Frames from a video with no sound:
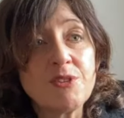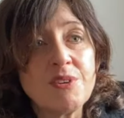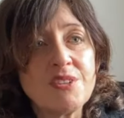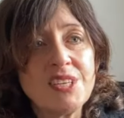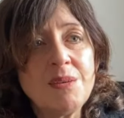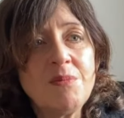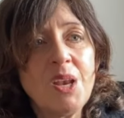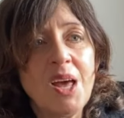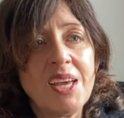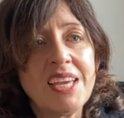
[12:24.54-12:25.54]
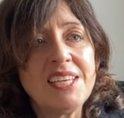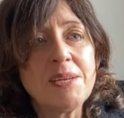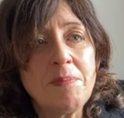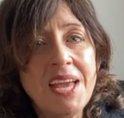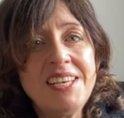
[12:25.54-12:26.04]
it seemed like
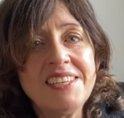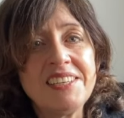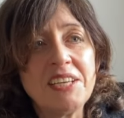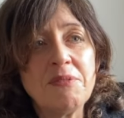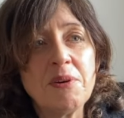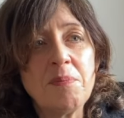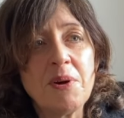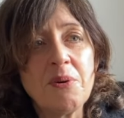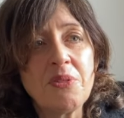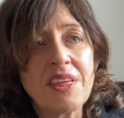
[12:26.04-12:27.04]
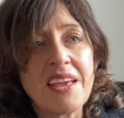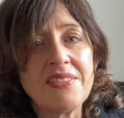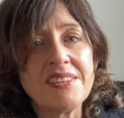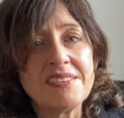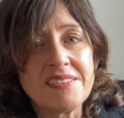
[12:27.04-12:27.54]
independently we were both
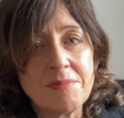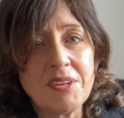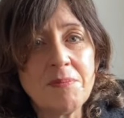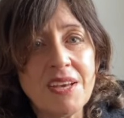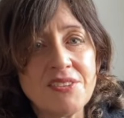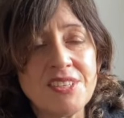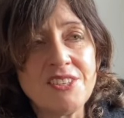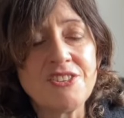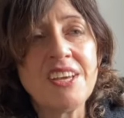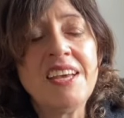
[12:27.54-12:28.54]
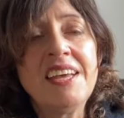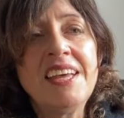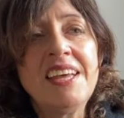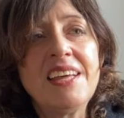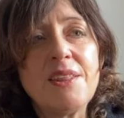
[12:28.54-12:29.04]
getting this similar message
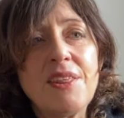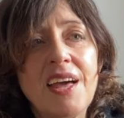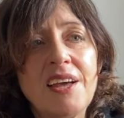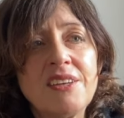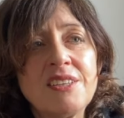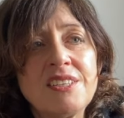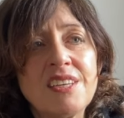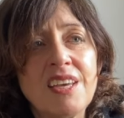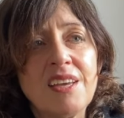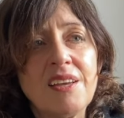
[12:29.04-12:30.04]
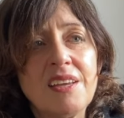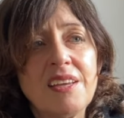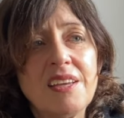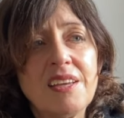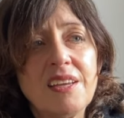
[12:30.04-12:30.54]
that
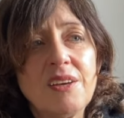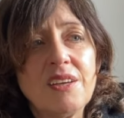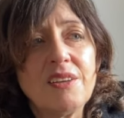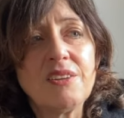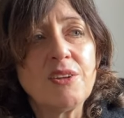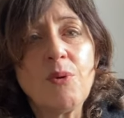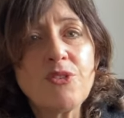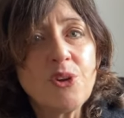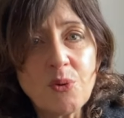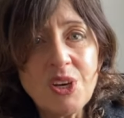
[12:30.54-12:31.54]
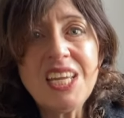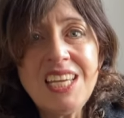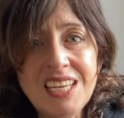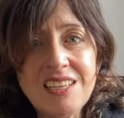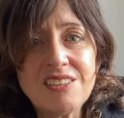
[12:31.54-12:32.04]
there was no
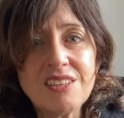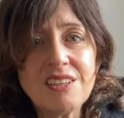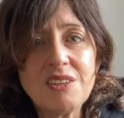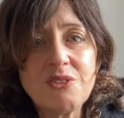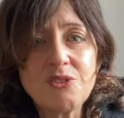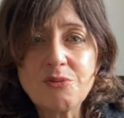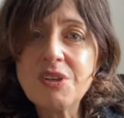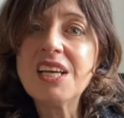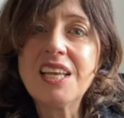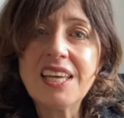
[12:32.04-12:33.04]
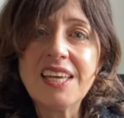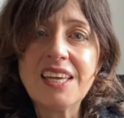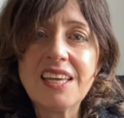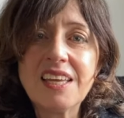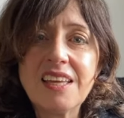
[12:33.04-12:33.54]
need to really
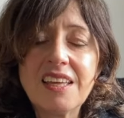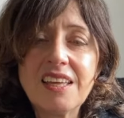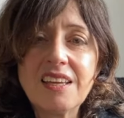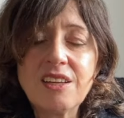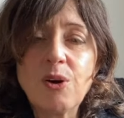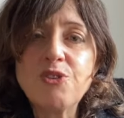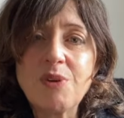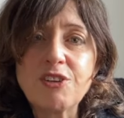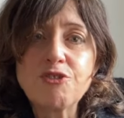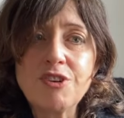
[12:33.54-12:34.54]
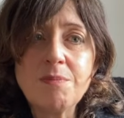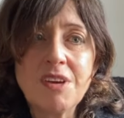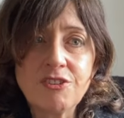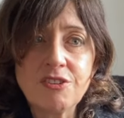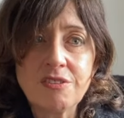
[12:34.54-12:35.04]
go to extreme
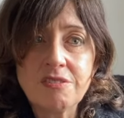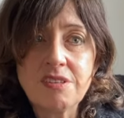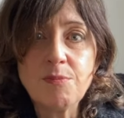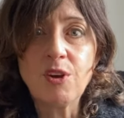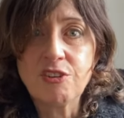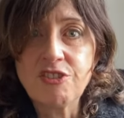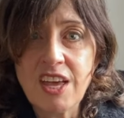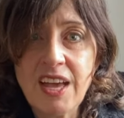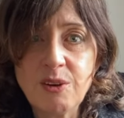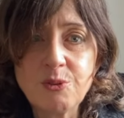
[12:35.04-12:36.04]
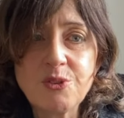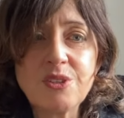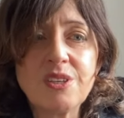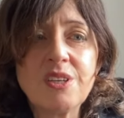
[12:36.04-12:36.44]
measures and demolish the house.